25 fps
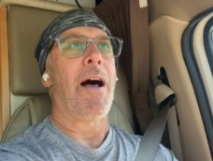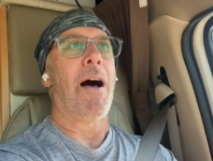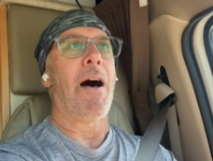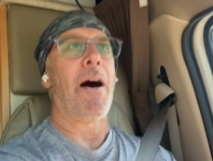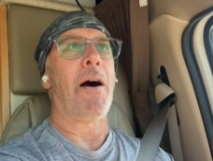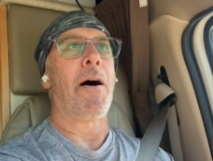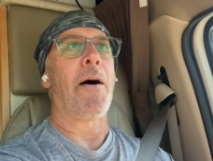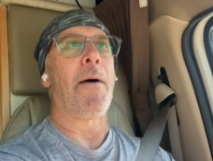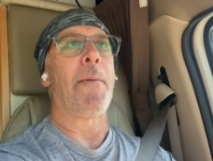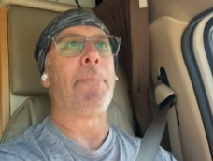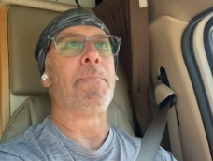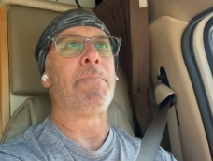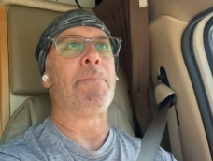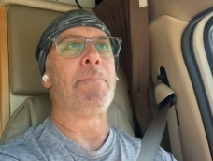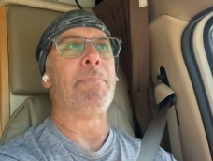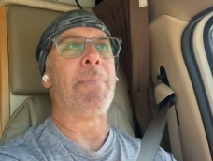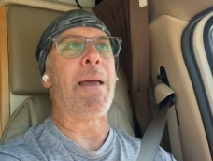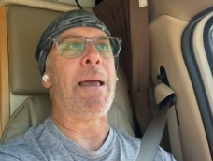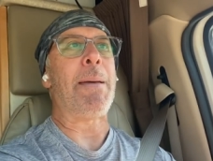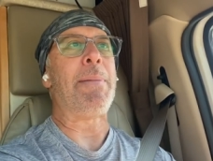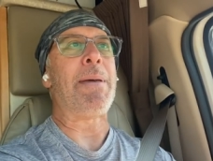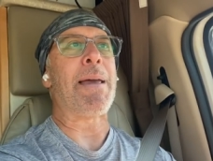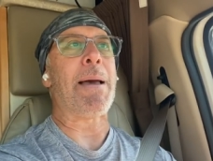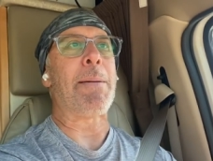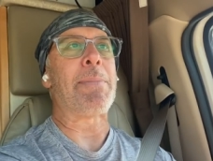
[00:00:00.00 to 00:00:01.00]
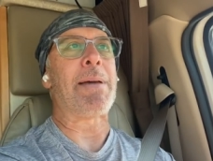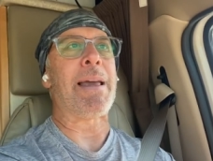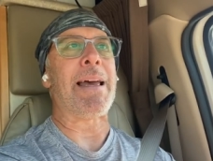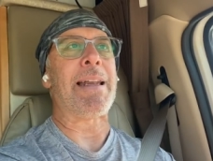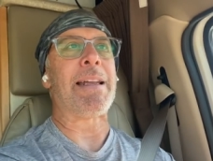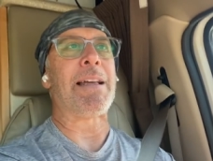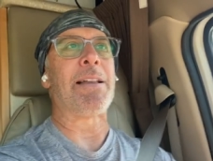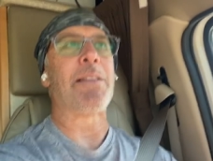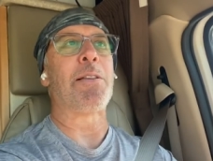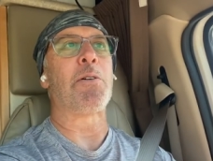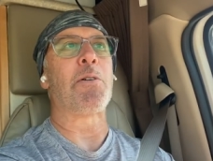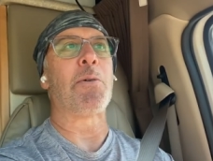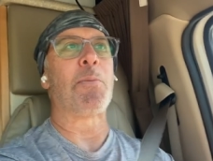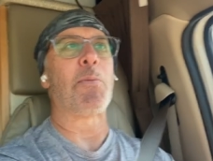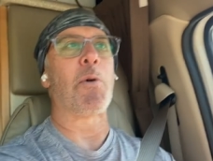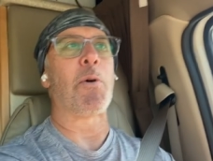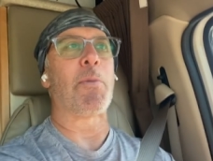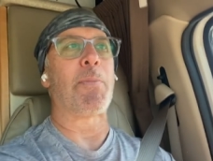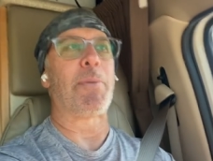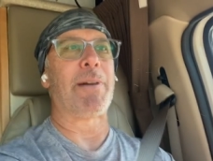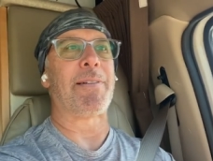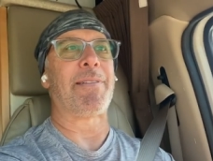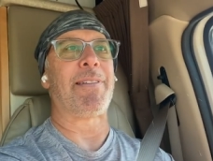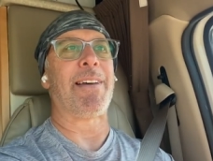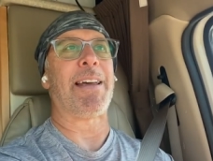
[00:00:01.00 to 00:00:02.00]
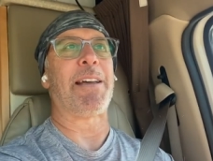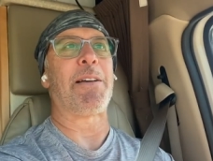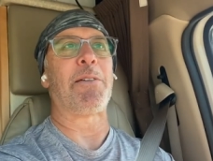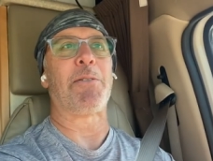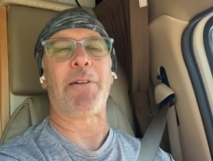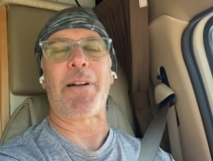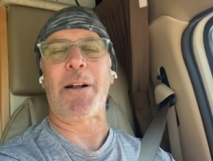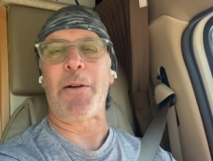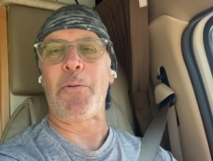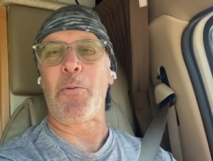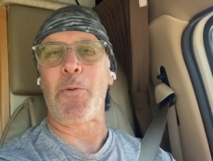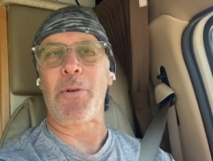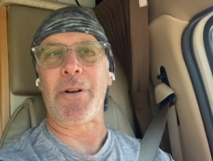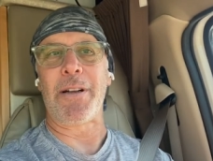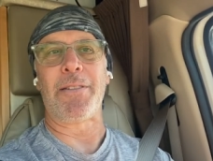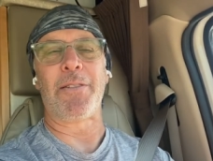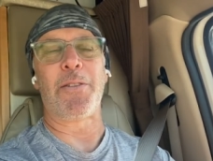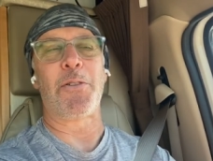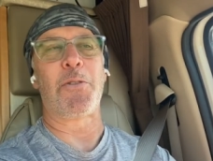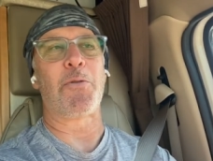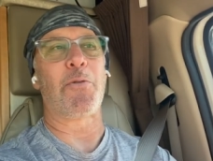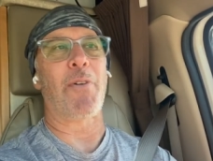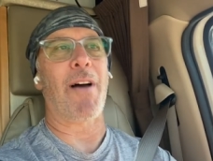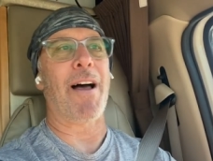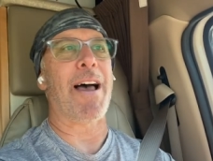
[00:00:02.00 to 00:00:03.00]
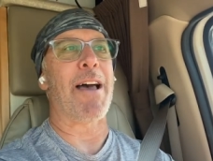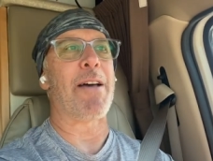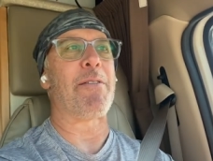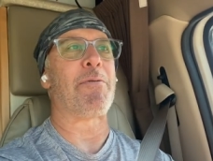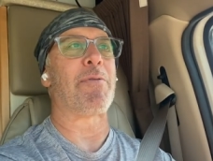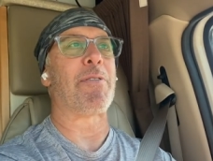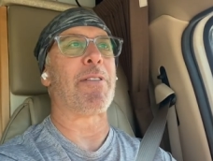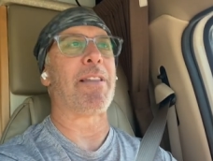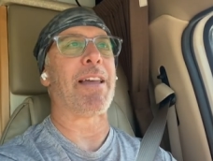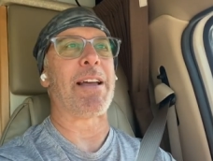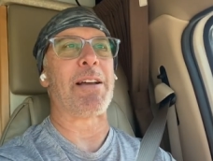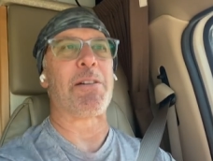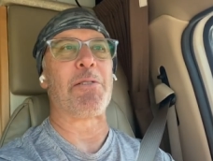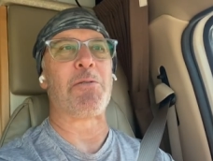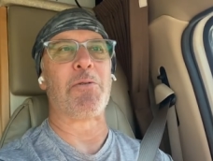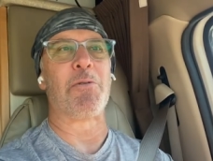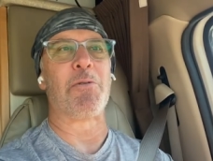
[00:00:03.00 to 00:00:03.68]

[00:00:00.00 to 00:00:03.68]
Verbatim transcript: Um, maybe I'm getting a little more particular and I want it to drive like